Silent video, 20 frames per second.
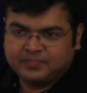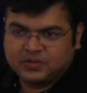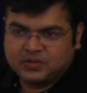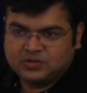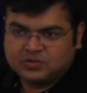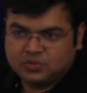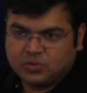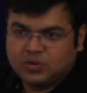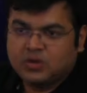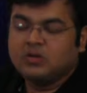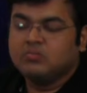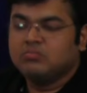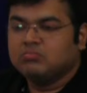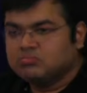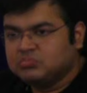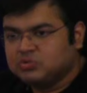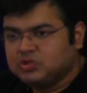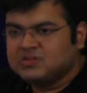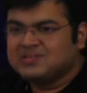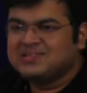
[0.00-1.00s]
So
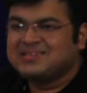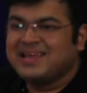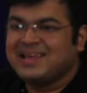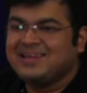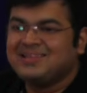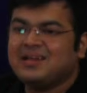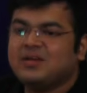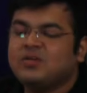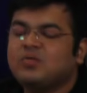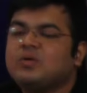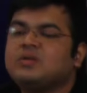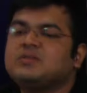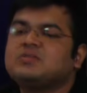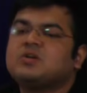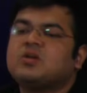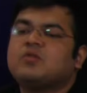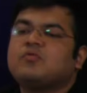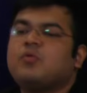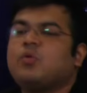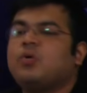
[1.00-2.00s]
just saying that,
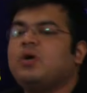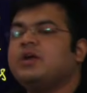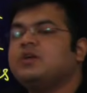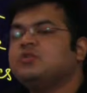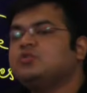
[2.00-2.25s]
instead of holding